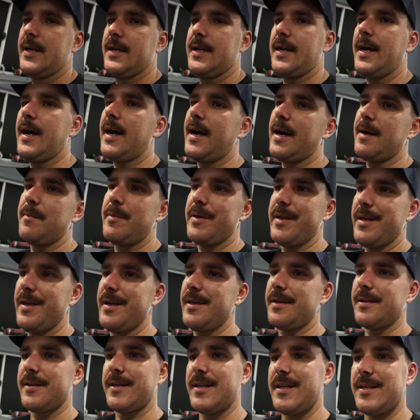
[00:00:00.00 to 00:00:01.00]
Uh, but
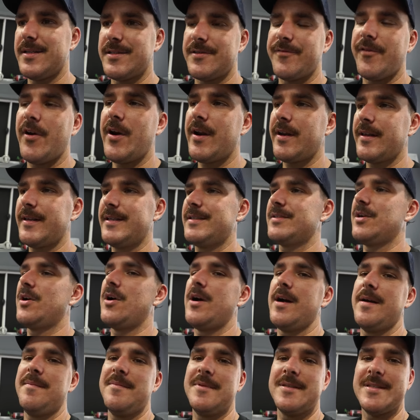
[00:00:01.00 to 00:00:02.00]
yeah, it is finally
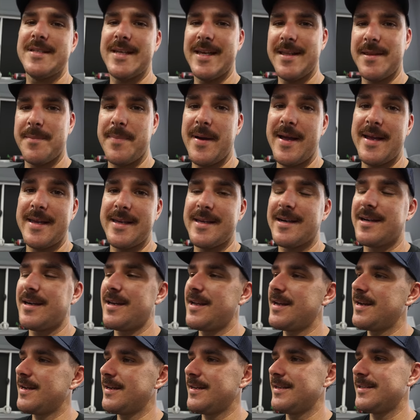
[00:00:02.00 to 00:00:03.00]
time to get the paint gun
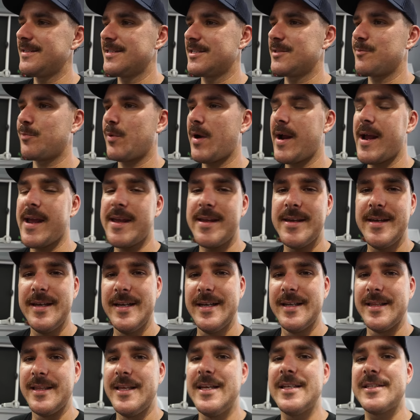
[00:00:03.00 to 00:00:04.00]
out and spray
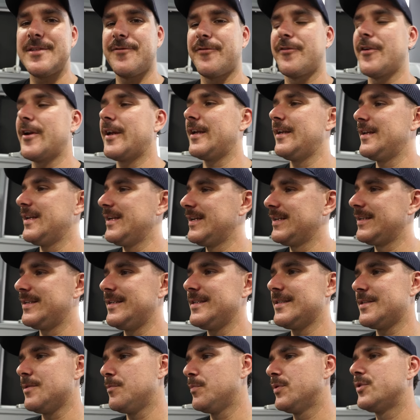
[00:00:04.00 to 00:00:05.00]
this friggin'
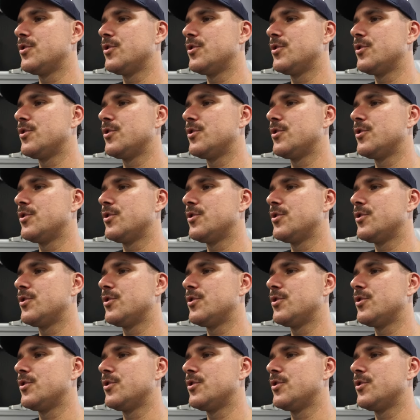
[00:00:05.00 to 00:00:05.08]
Nissan